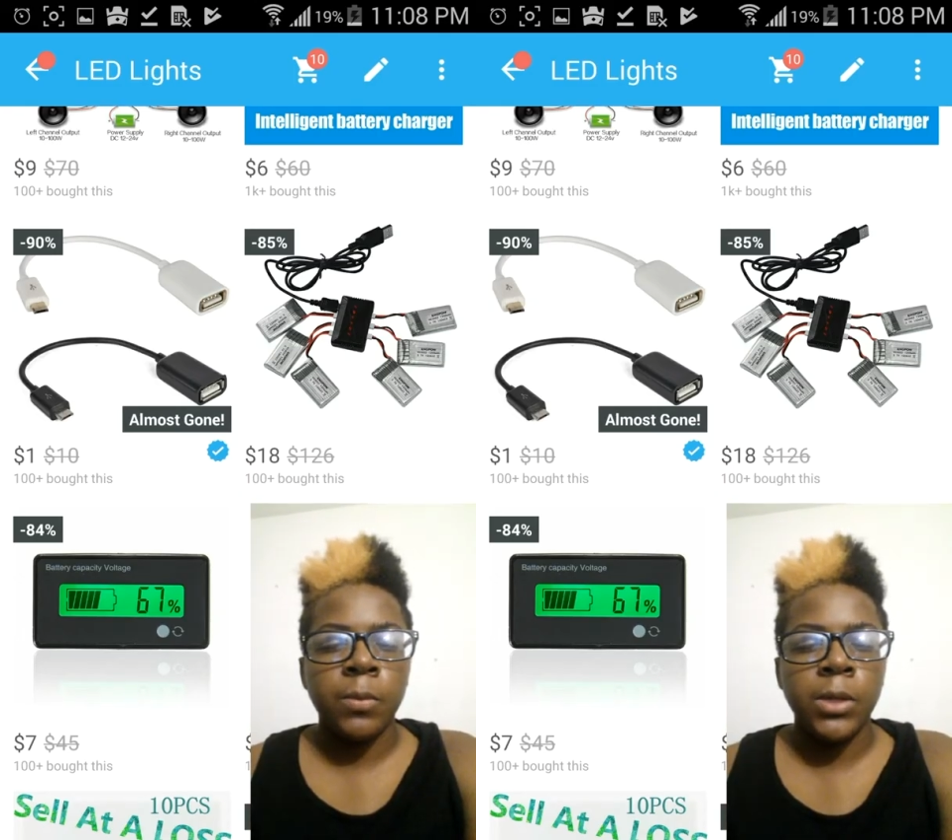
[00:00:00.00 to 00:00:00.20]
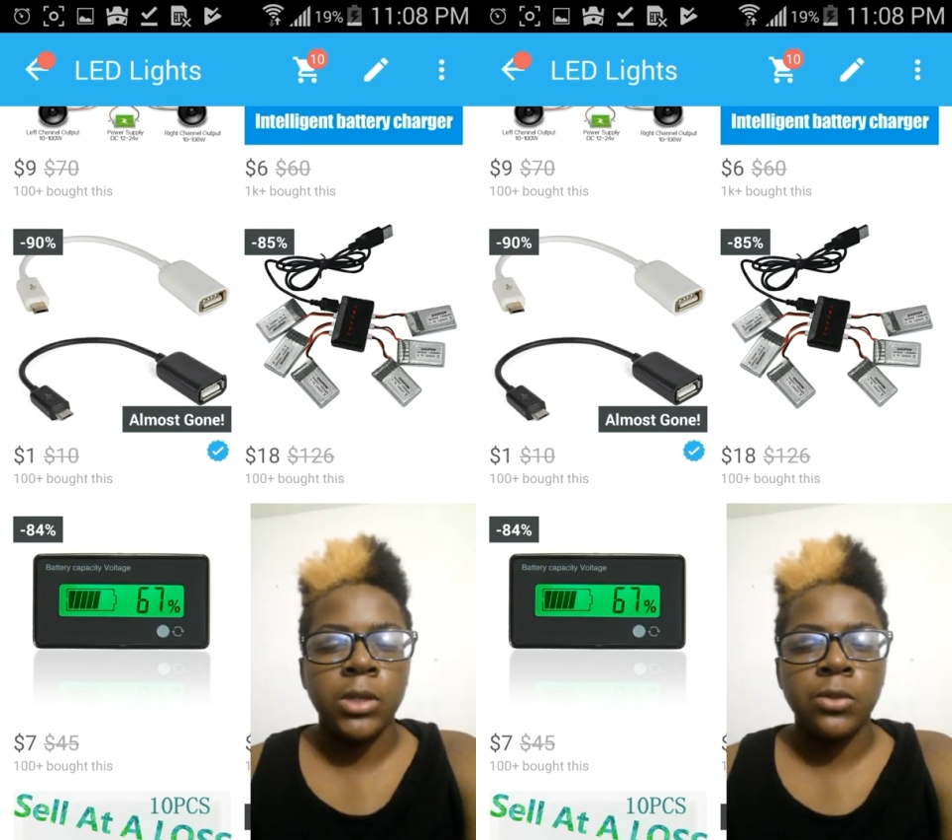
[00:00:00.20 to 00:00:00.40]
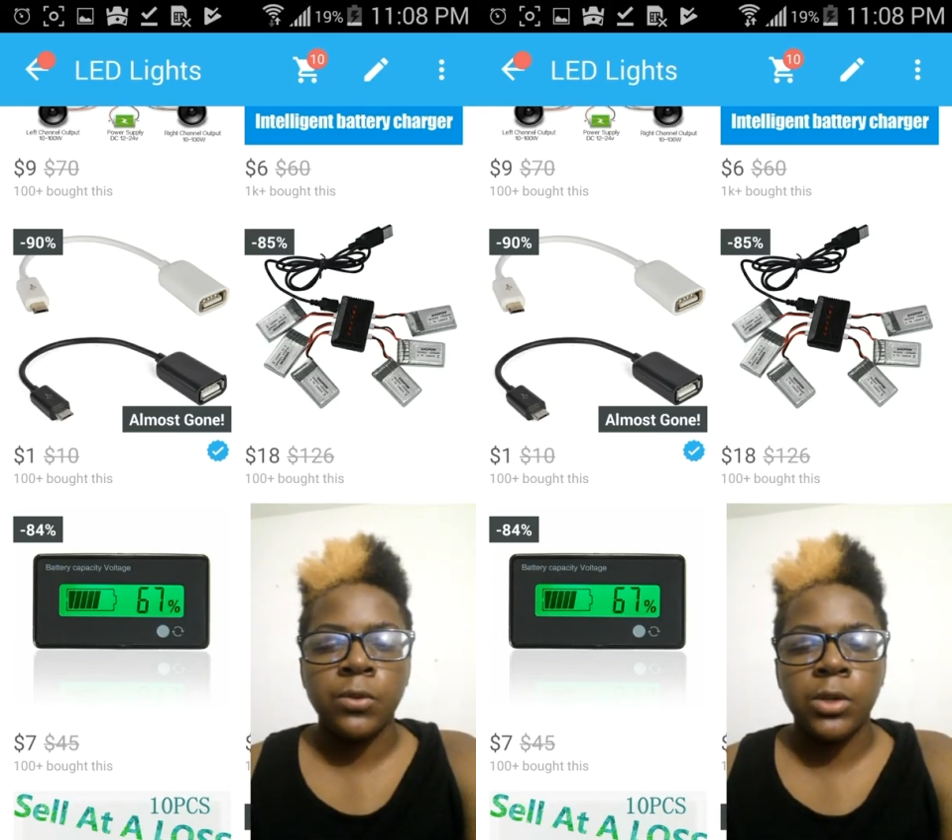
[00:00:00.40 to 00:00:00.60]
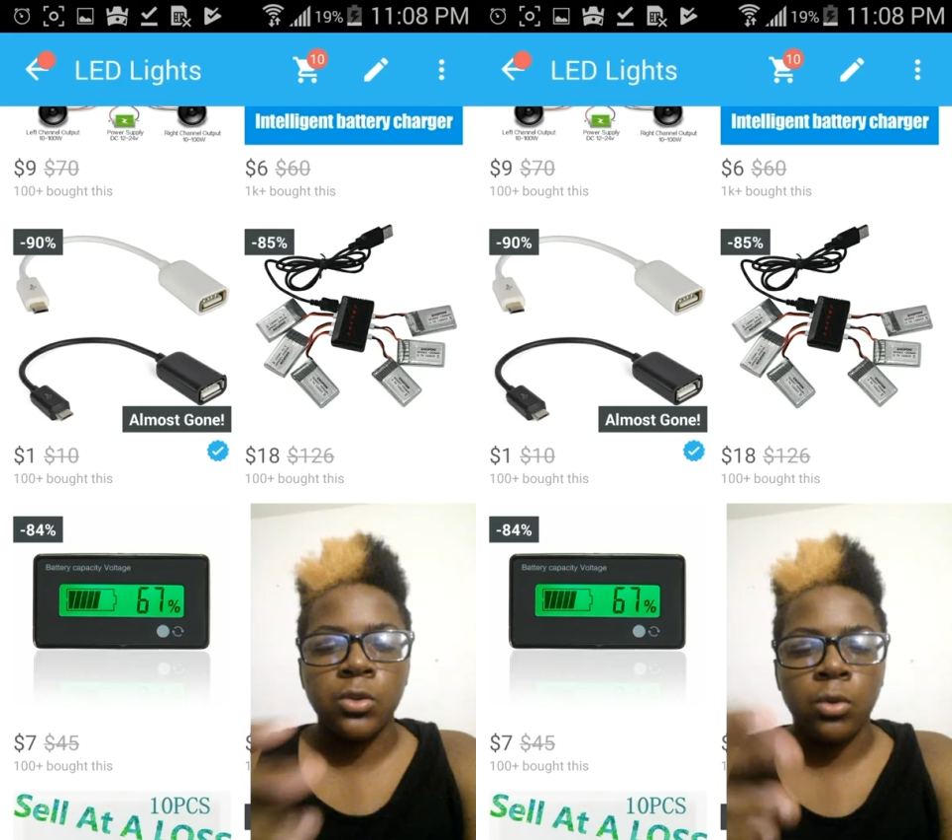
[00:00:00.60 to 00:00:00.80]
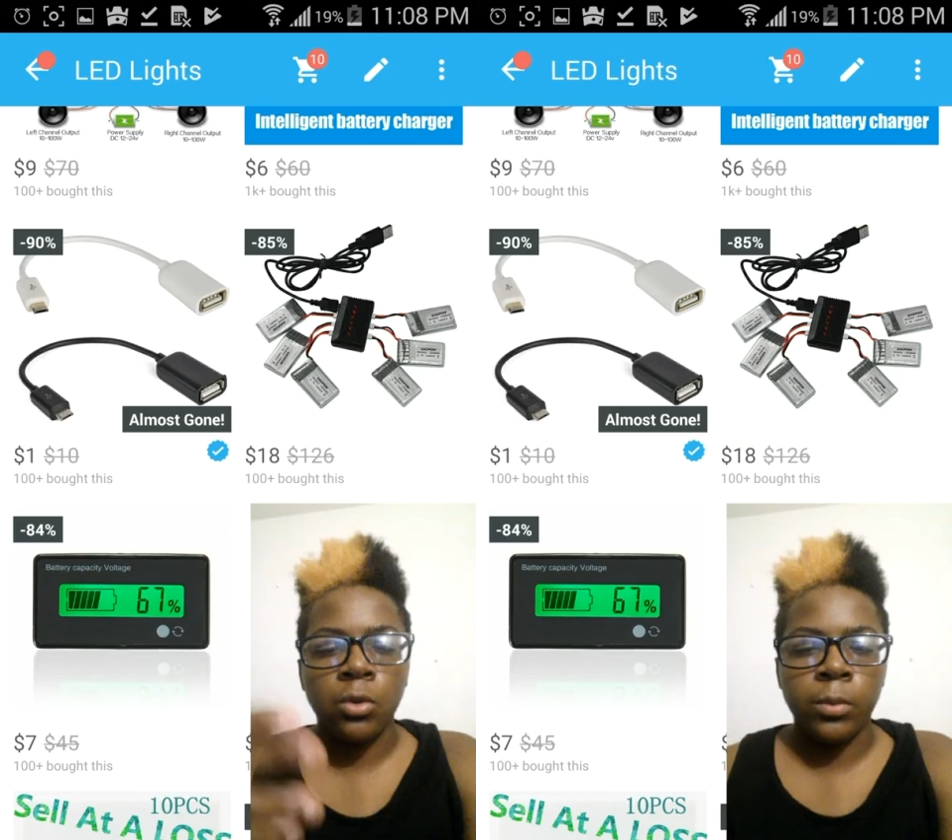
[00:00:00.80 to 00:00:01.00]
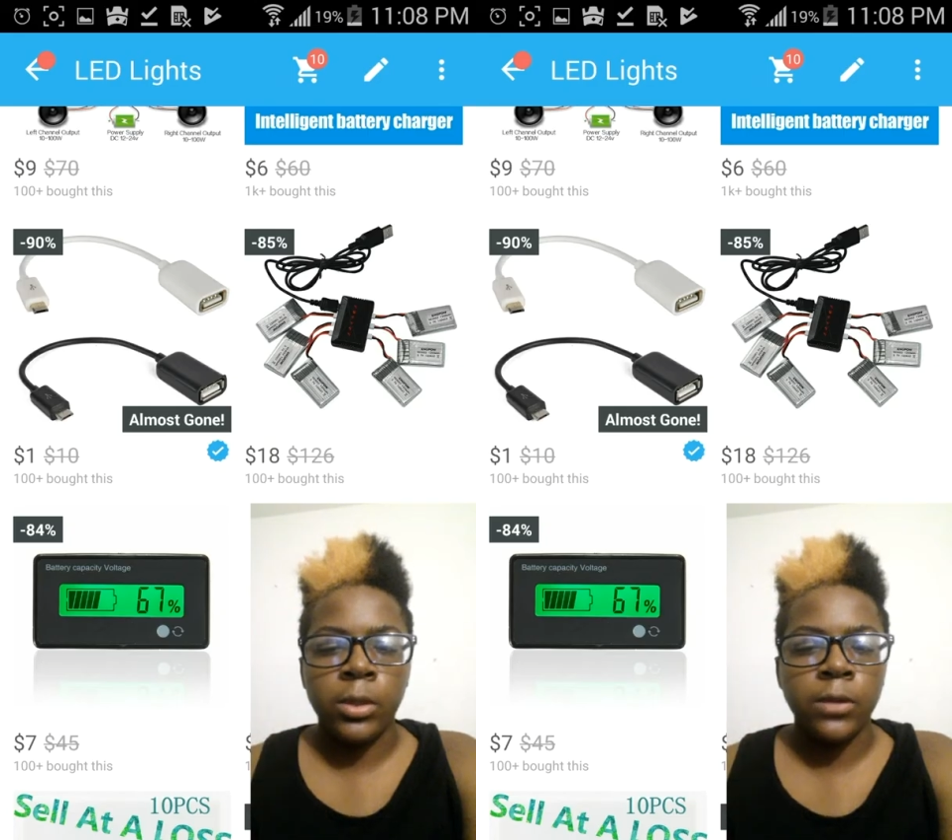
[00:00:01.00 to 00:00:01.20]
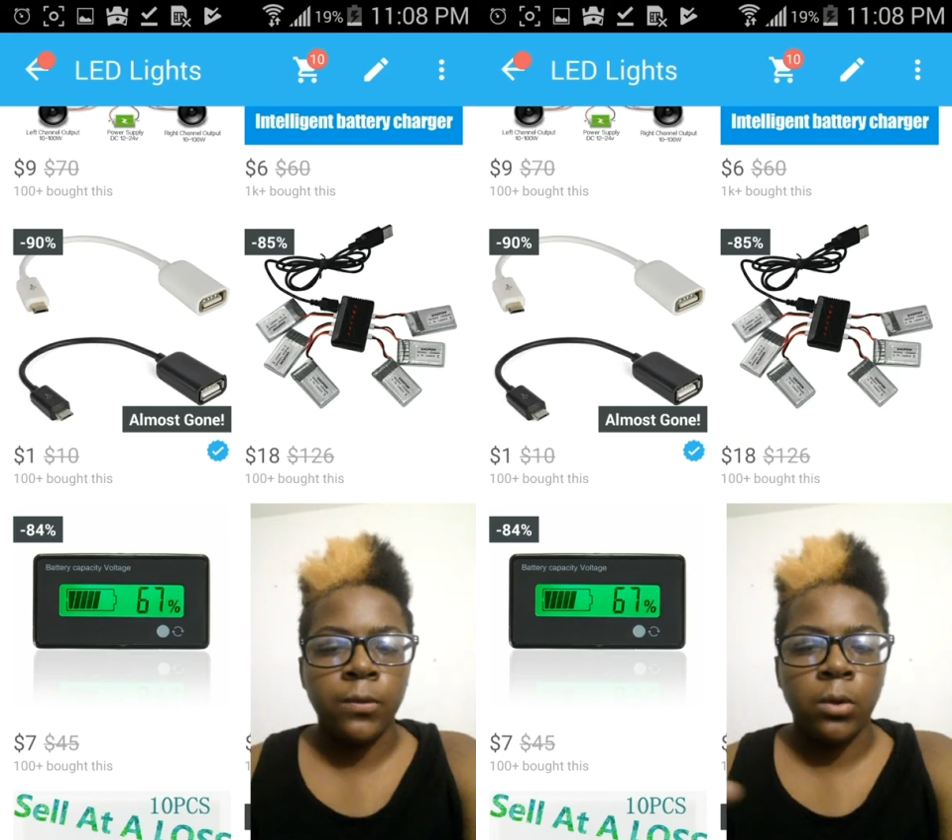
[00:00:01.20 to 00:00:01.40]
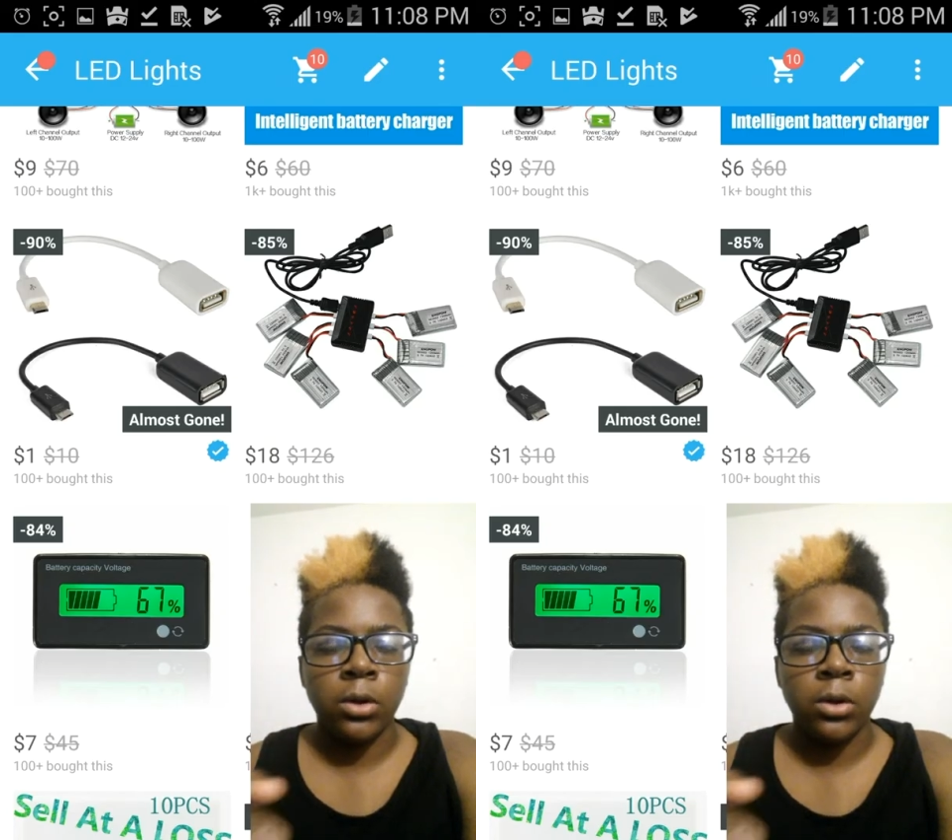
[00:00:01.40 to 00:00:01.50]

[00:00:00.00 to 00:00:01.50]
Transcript: PS3 controller, PS4